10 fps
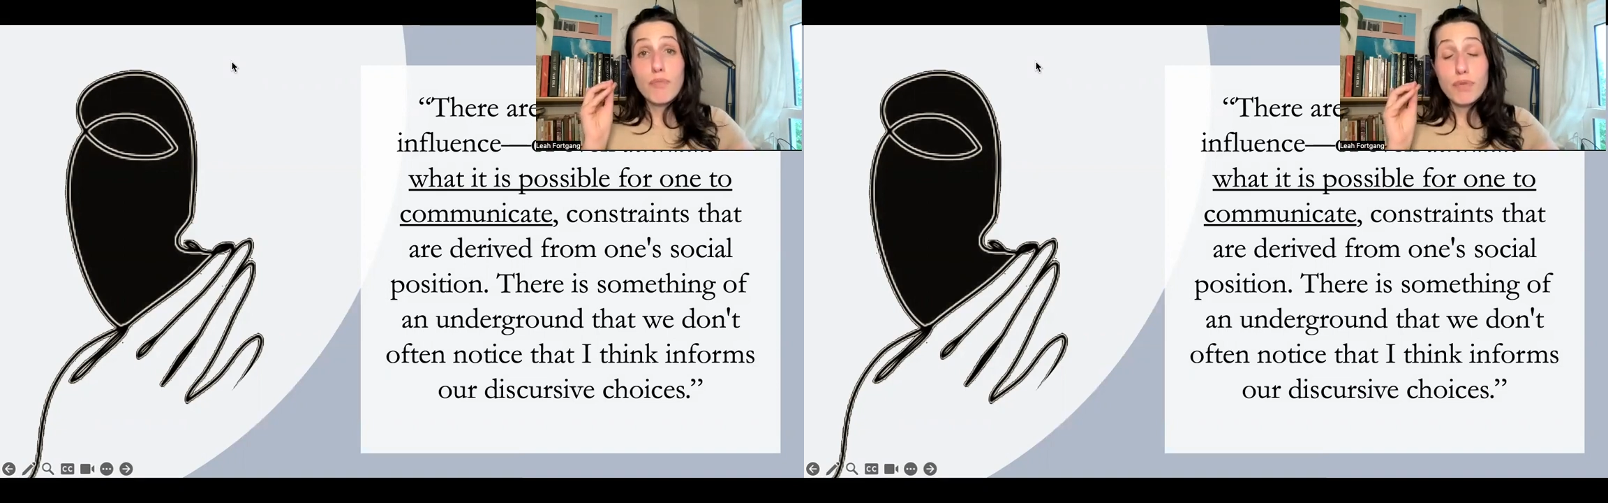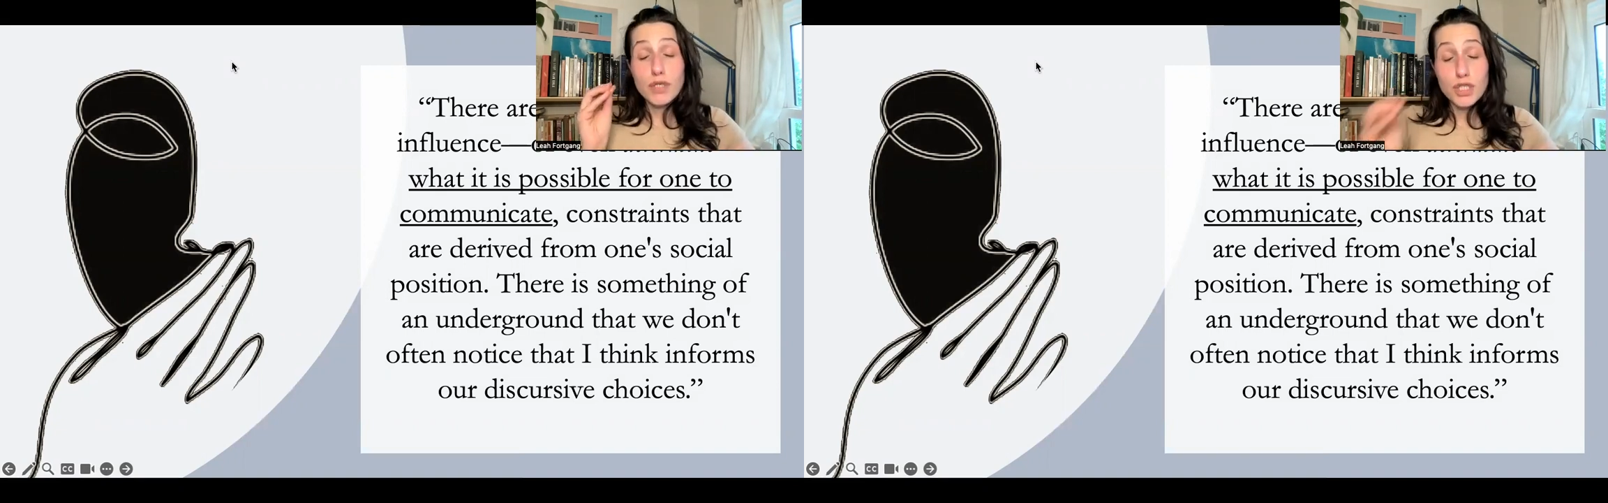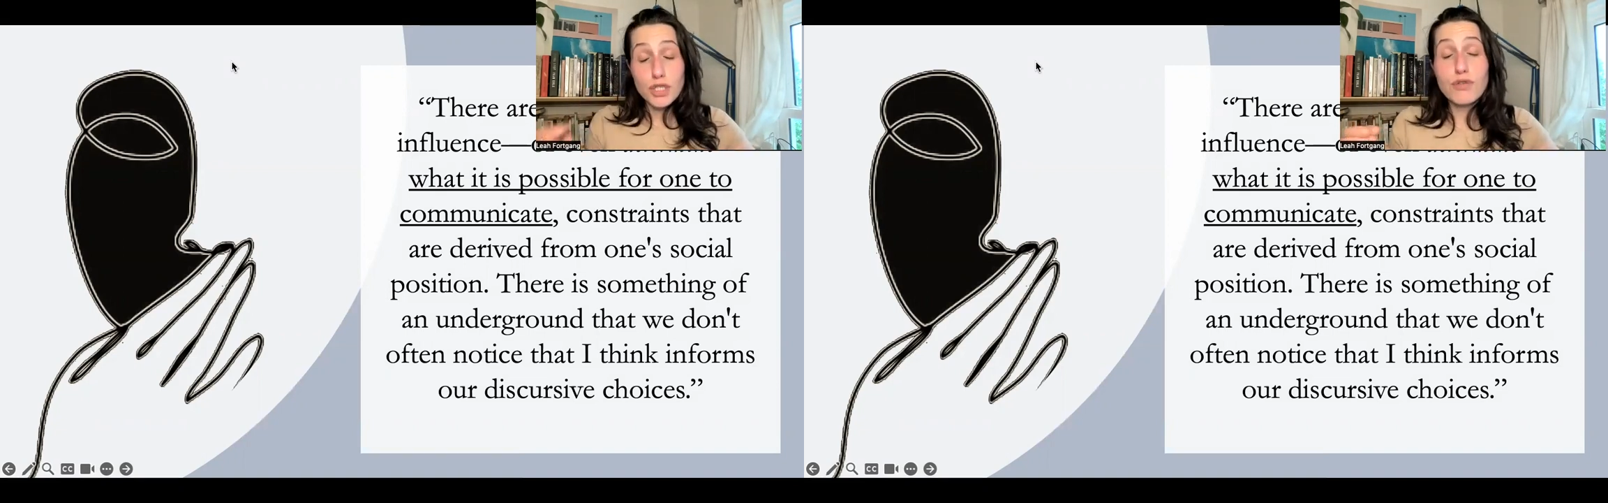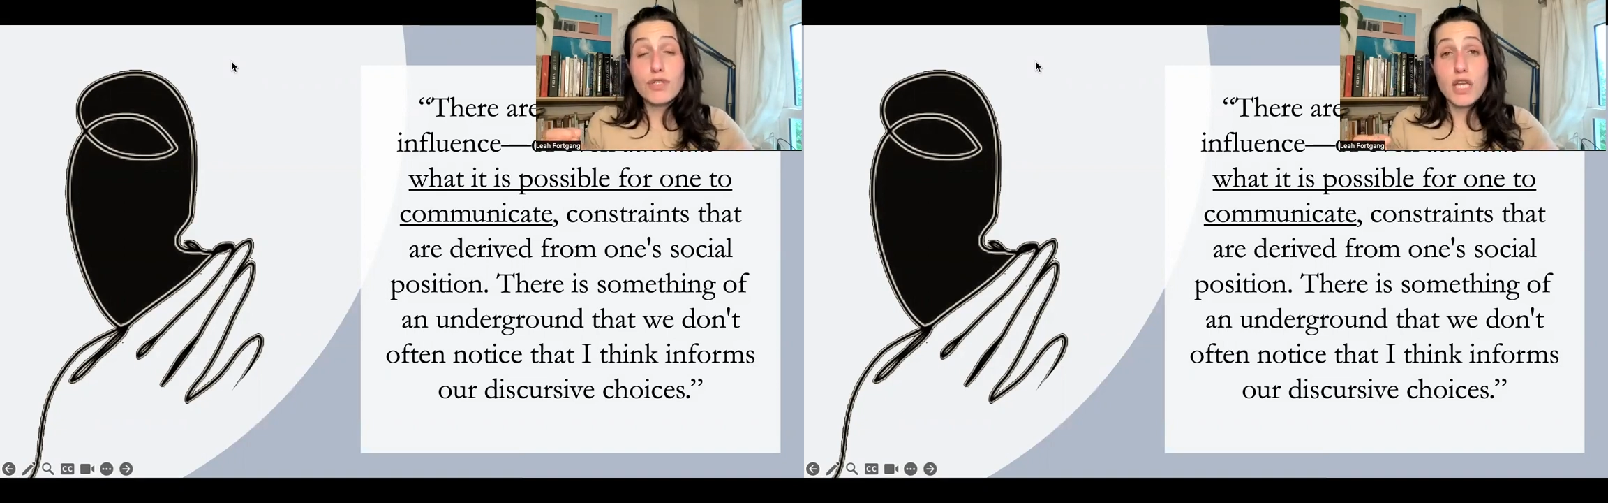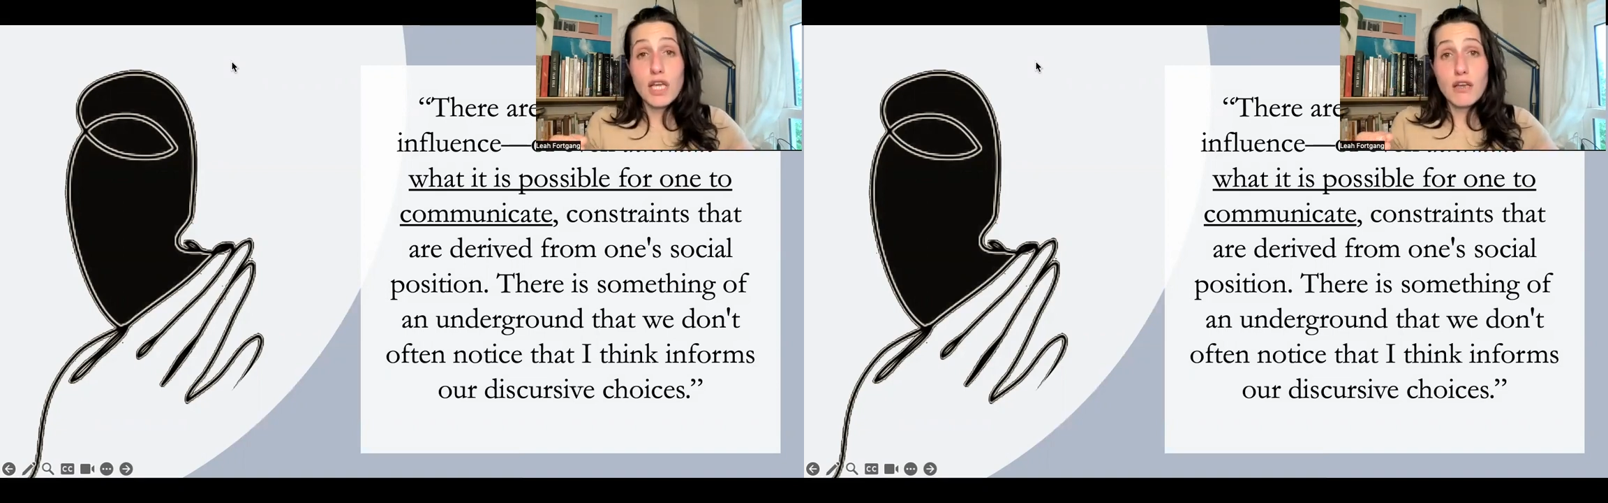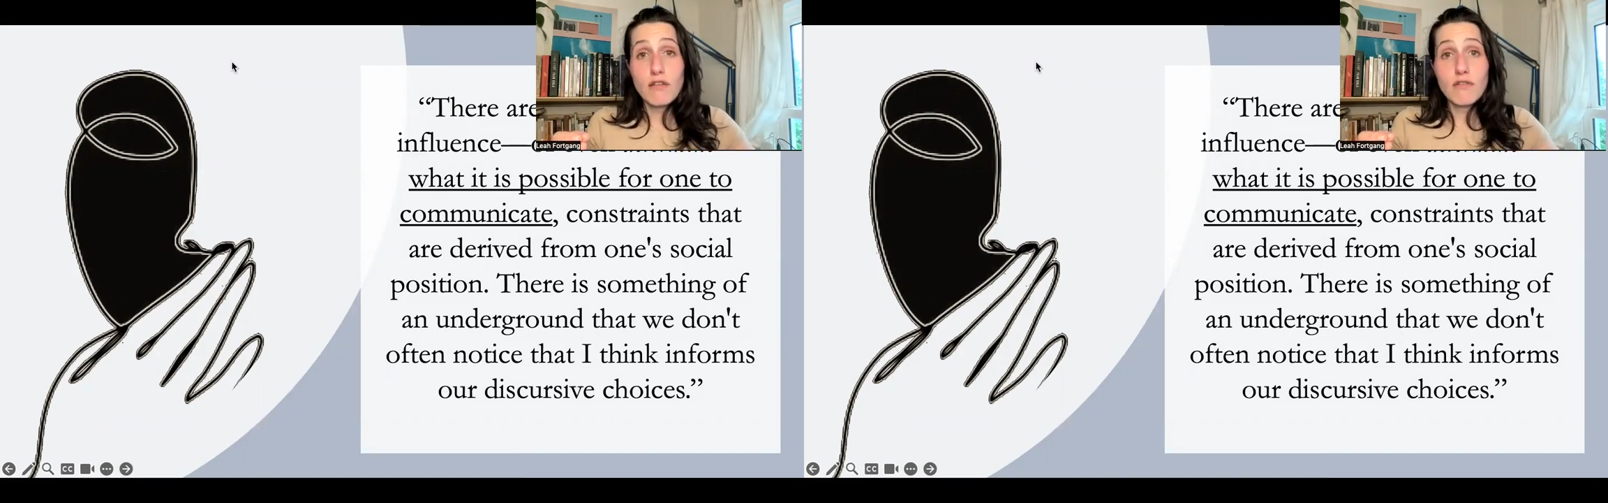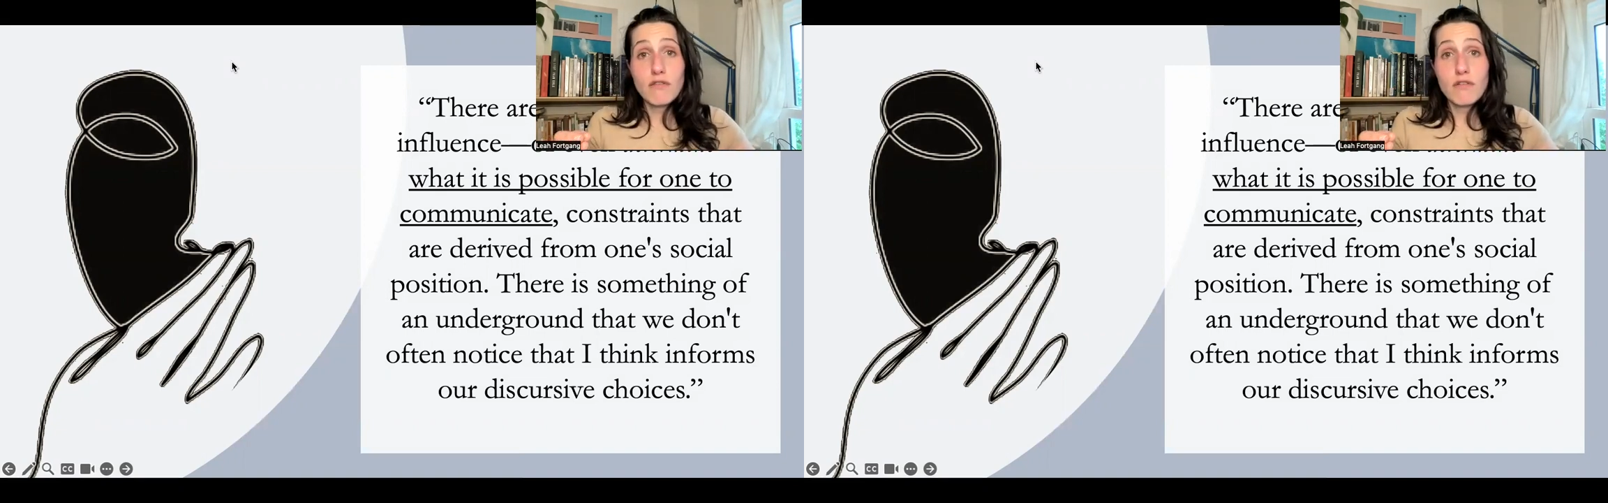producing